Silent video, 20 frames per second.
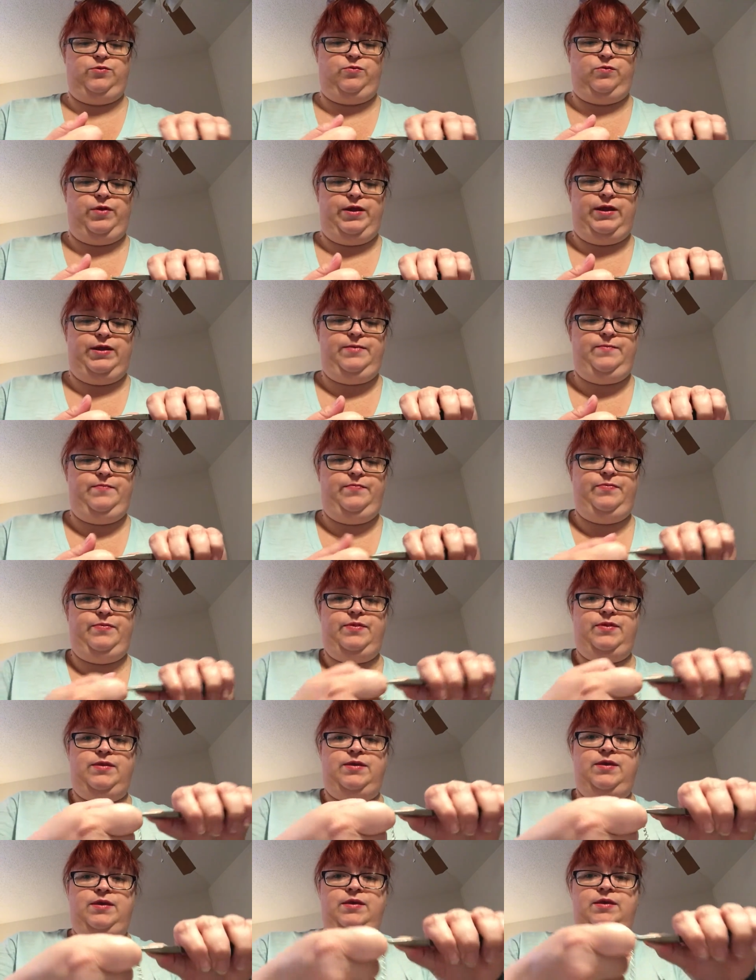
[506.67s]
the ring
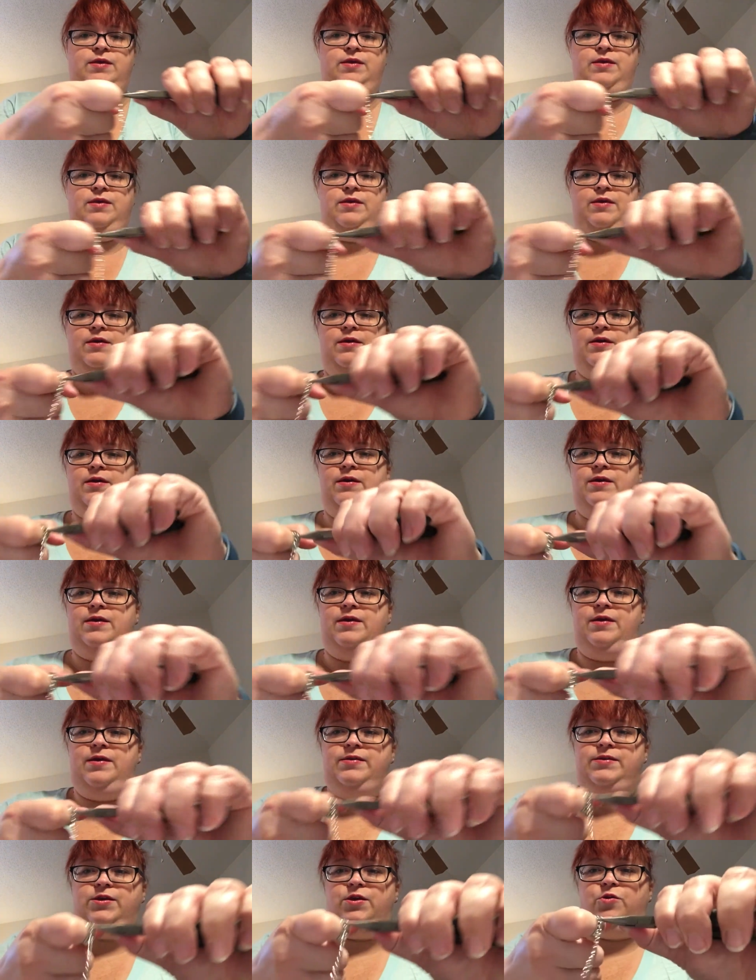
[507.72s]

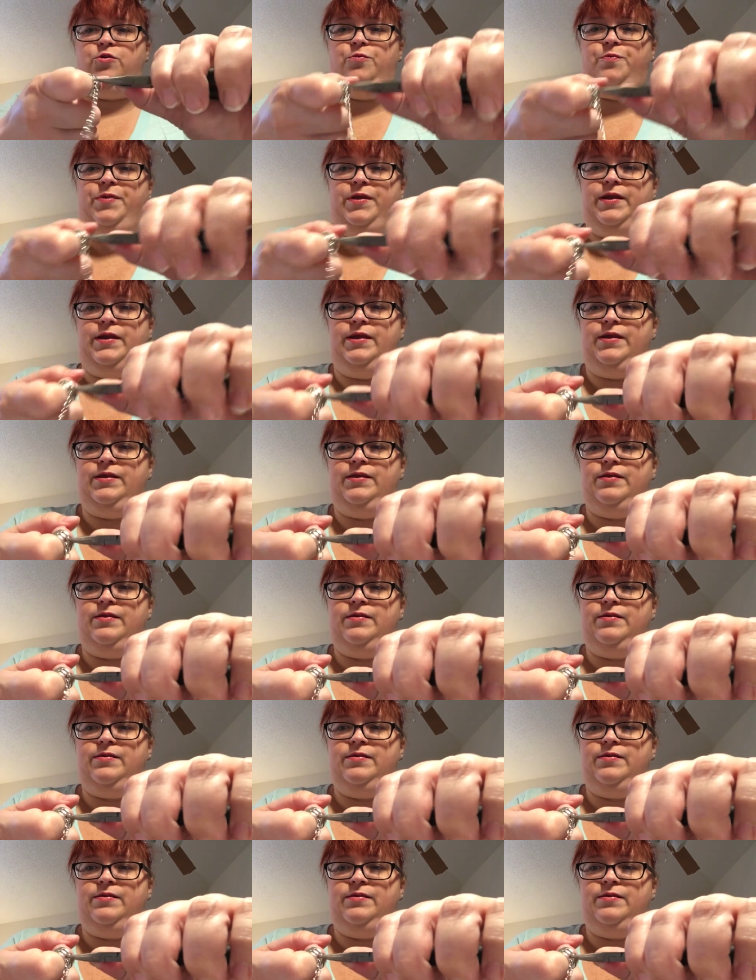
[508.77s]
to open it.